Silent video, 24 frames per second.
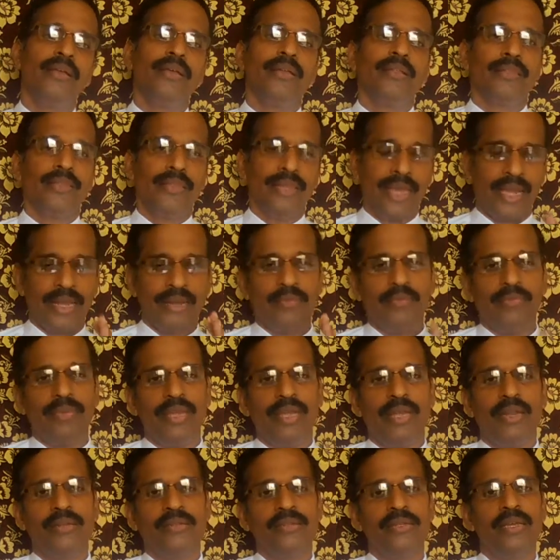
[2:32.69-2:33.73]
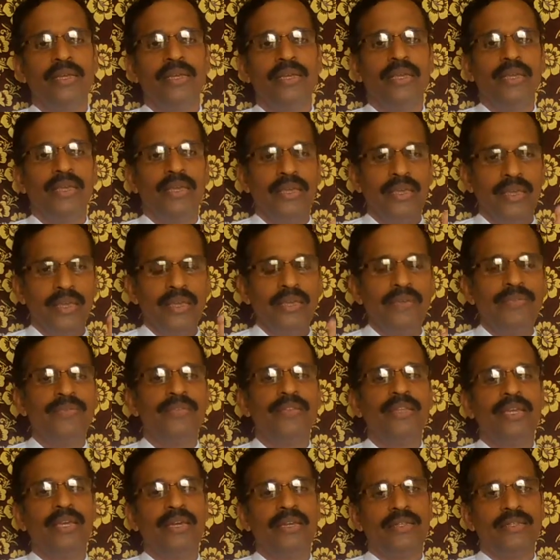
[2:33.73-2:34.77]
That means if
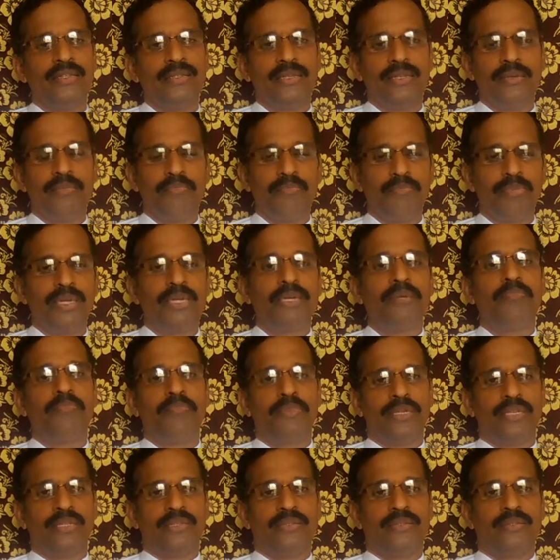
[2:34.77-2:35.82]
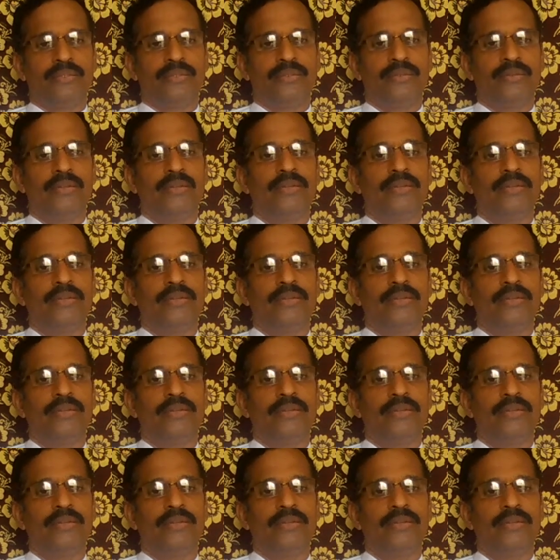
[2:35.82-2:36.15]
there is a purpose,